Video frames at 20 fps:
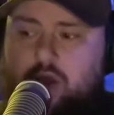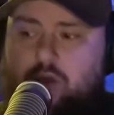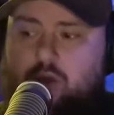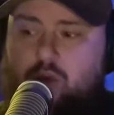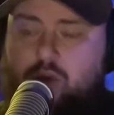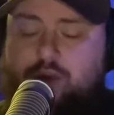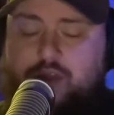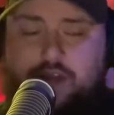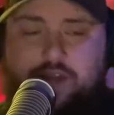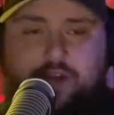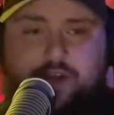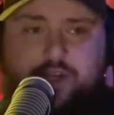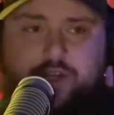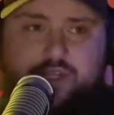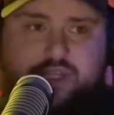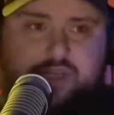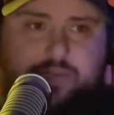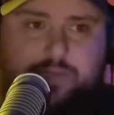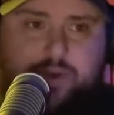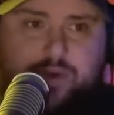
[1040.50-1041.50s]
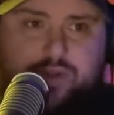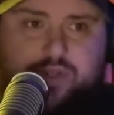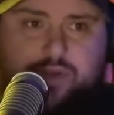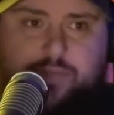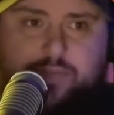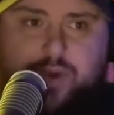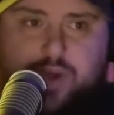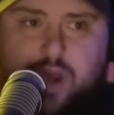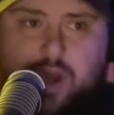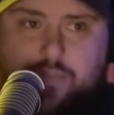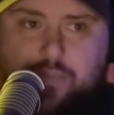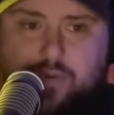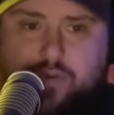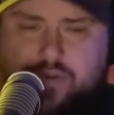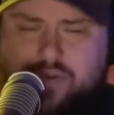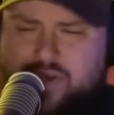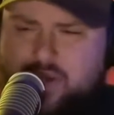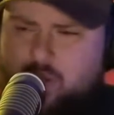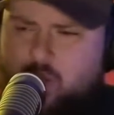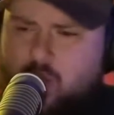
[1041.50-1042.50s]
well, then you're just supposed to put up
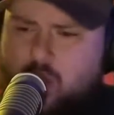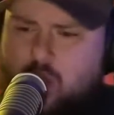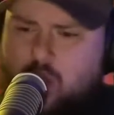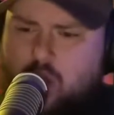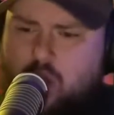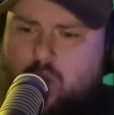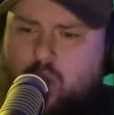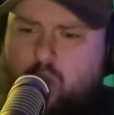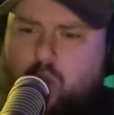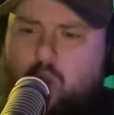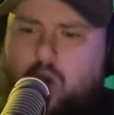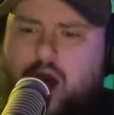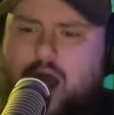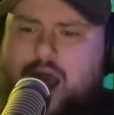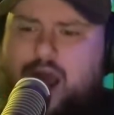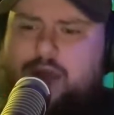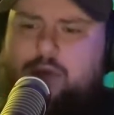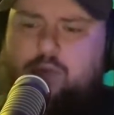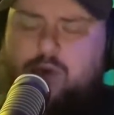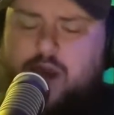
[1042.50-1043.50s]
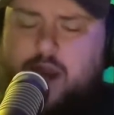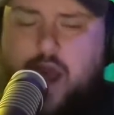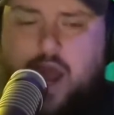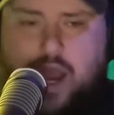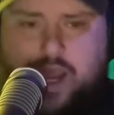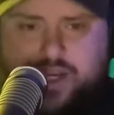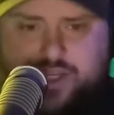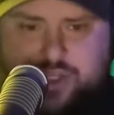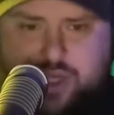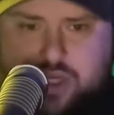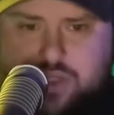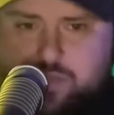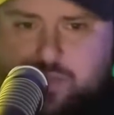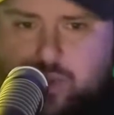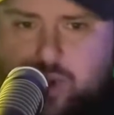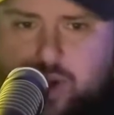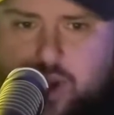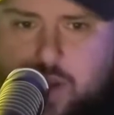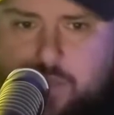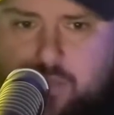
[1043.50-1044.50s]
with it. Why would I just
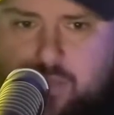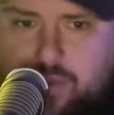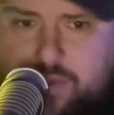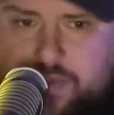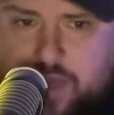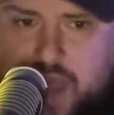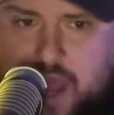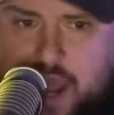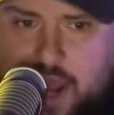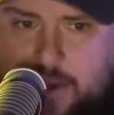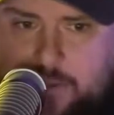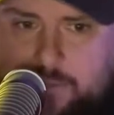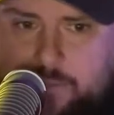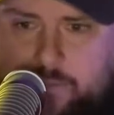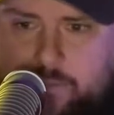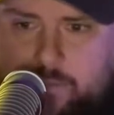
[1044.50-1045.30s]
put up with that?